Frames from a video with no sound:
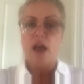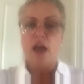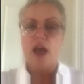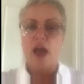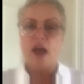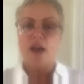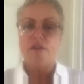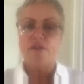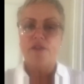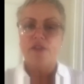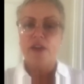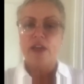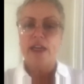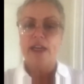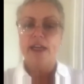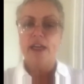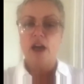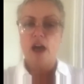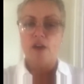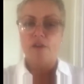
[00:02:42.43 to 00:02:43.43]
a
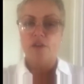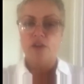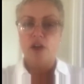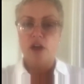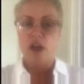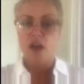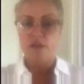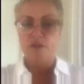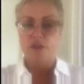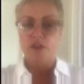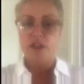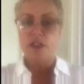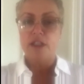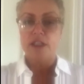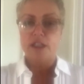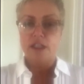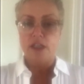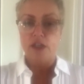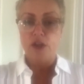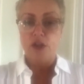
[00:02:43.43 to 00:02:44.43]
feeling of
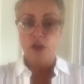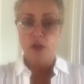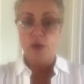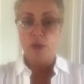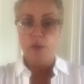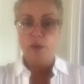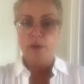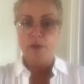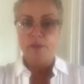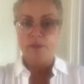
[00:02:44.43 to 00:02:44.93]
confidence in you.